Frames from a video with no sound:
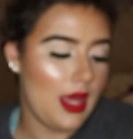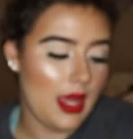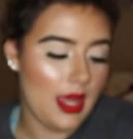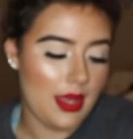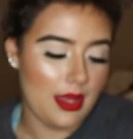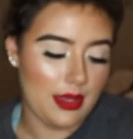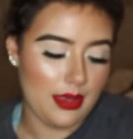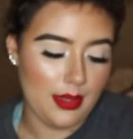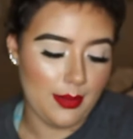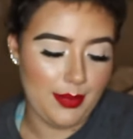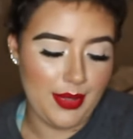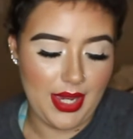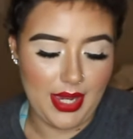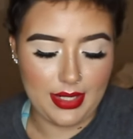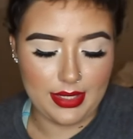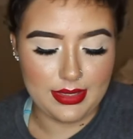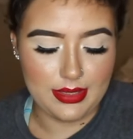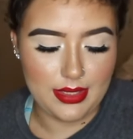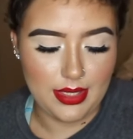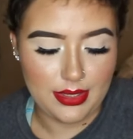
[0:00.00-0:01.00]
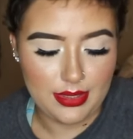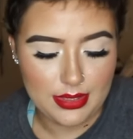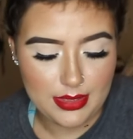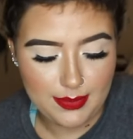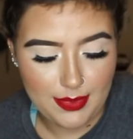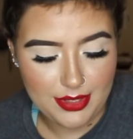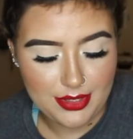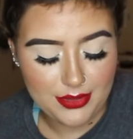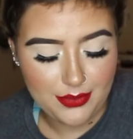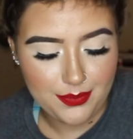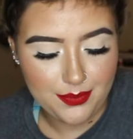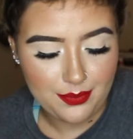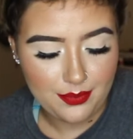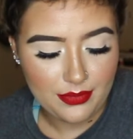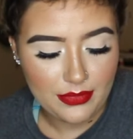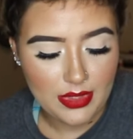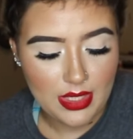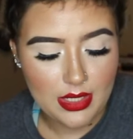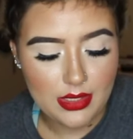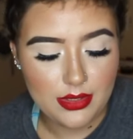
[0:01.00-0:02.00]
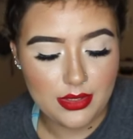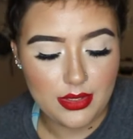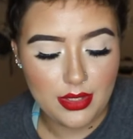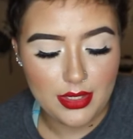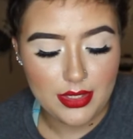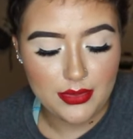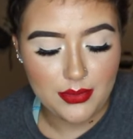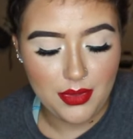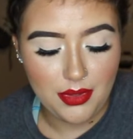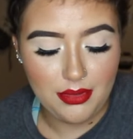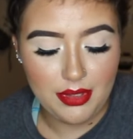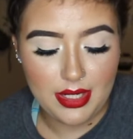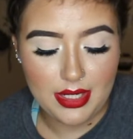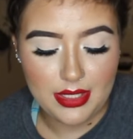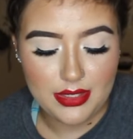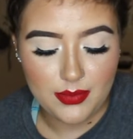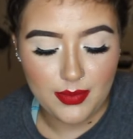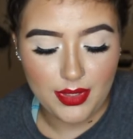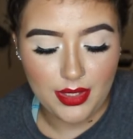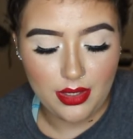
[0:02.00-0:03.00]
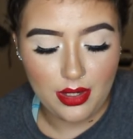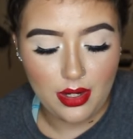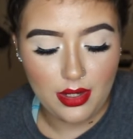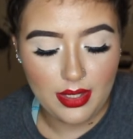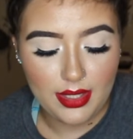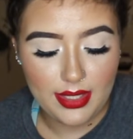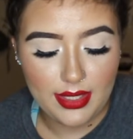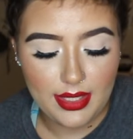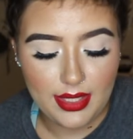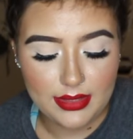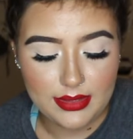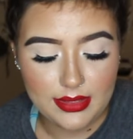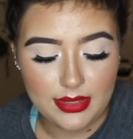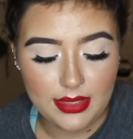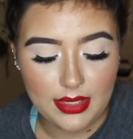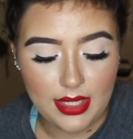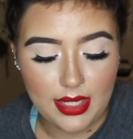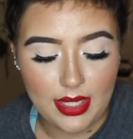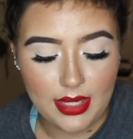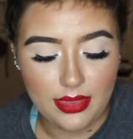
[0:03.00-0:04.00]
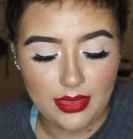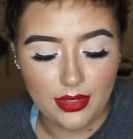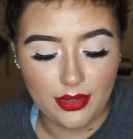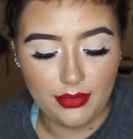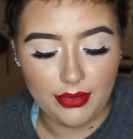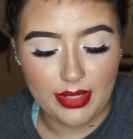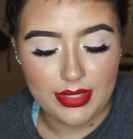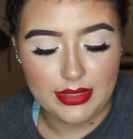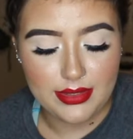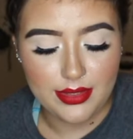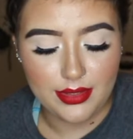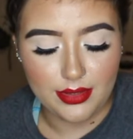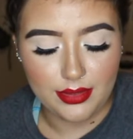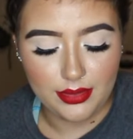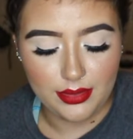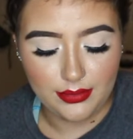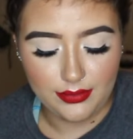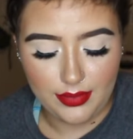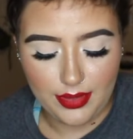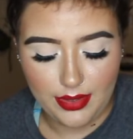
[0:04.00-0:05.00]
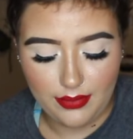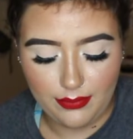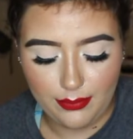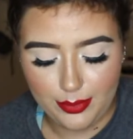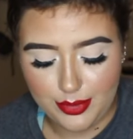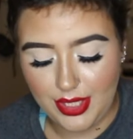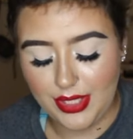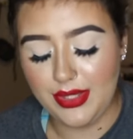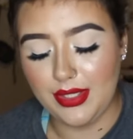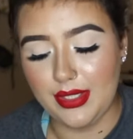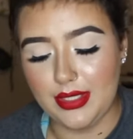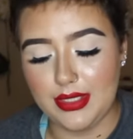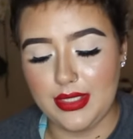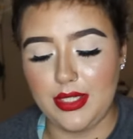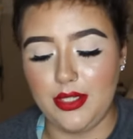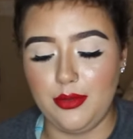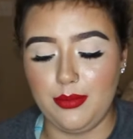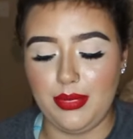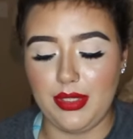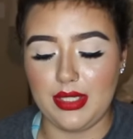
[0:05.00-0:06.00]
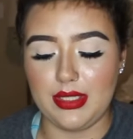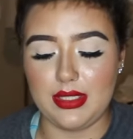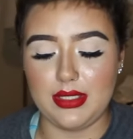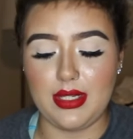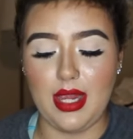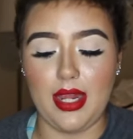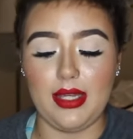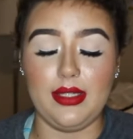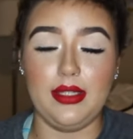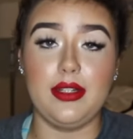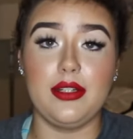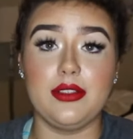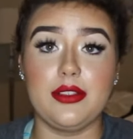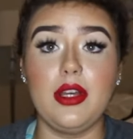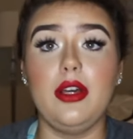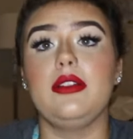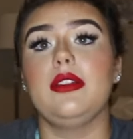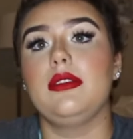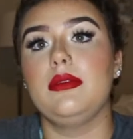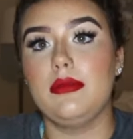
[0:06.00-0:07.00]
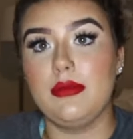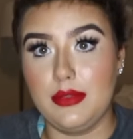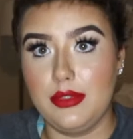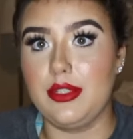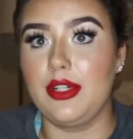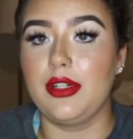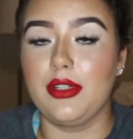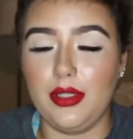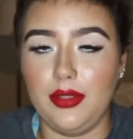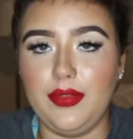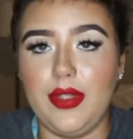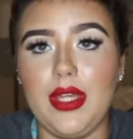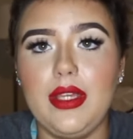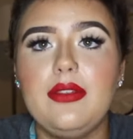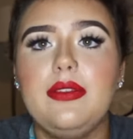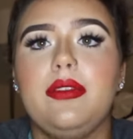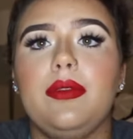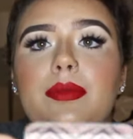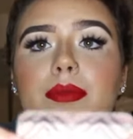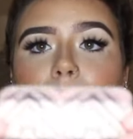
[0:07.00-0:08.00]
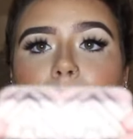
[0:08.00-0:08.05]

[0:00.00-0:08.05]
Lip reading: And the back is nothing special. So this quote is, "We are all connected in the great circle of life," which I think is cute because this highlighter is called Circle of Life.